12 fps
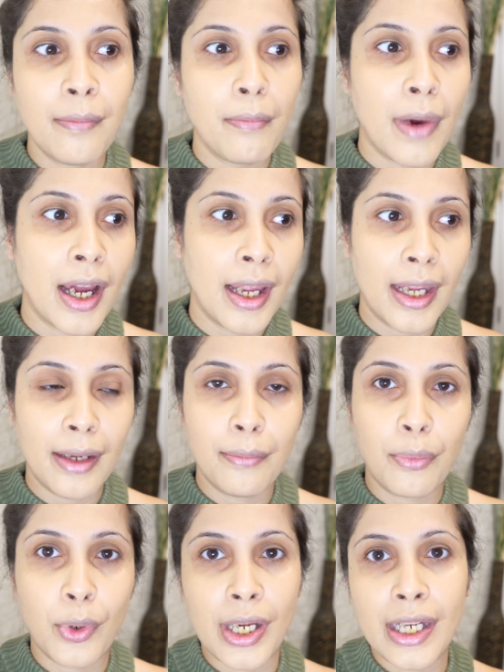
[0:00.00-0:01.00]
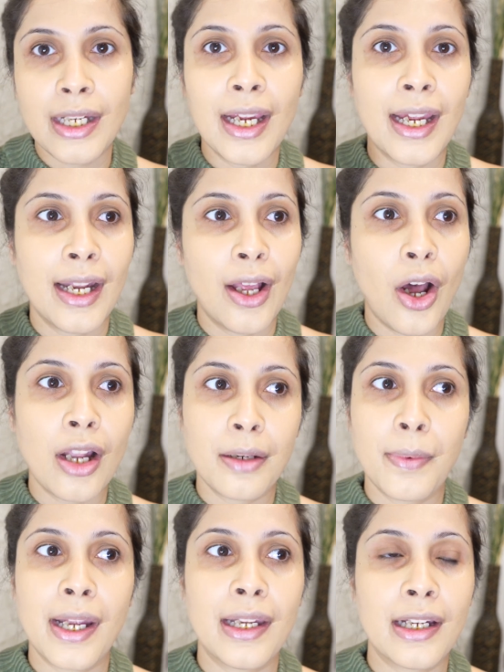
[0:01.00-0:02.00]
my brain kind of
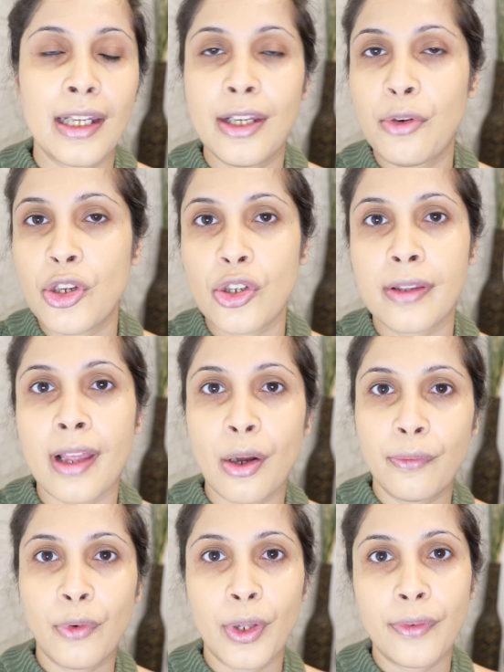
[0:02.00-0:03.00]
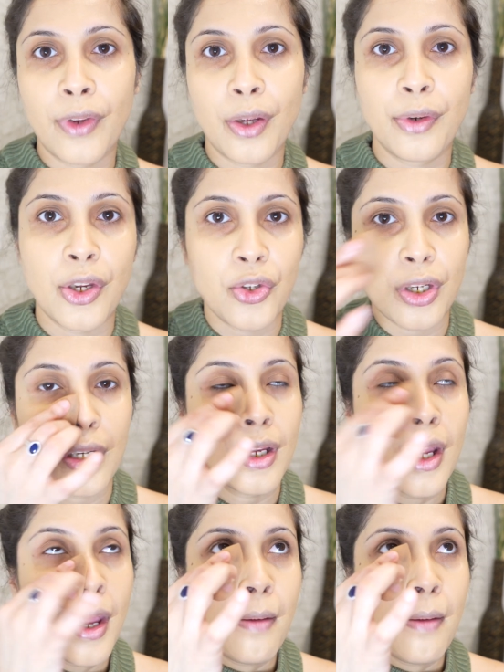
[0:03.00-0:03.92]
automatically reaches out for the foundation